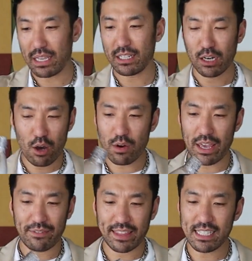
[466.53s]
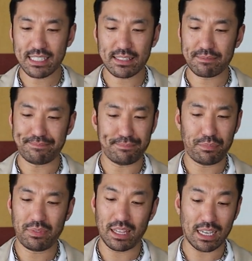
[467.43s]
But you know, if this,
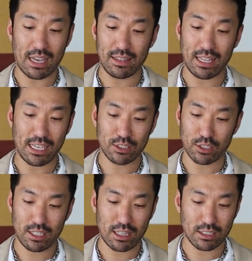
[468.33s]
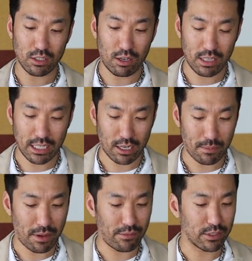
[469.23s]
again, tastes good, that's all I
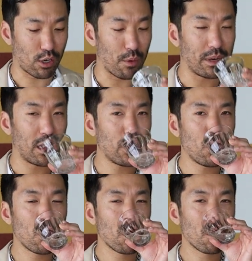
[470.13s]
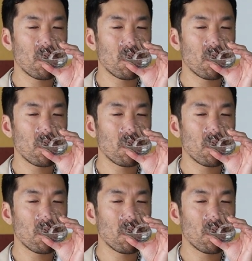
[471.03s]
care about if it's carbonated.